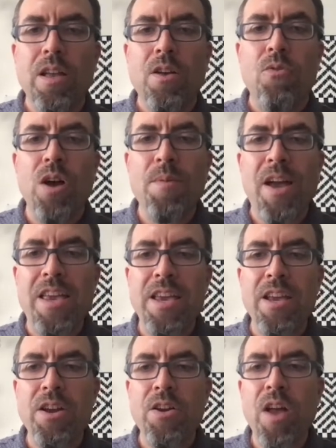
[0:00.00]
Why am I
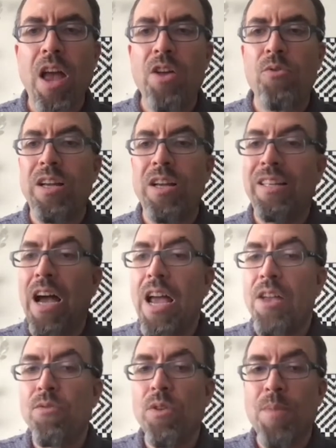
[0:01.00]
here? How do I
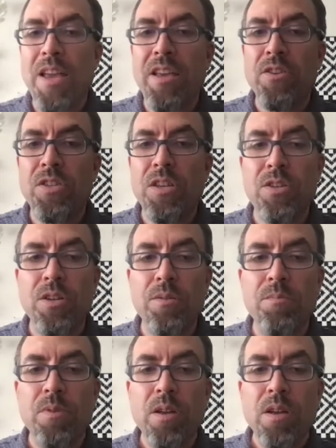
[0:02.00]
align with my
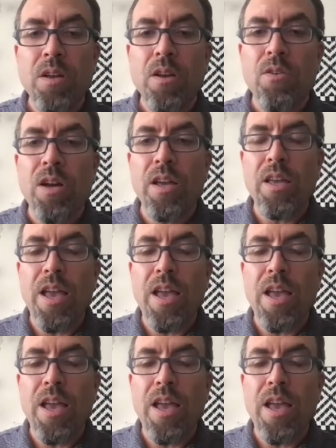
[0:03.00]
ecosystem, right?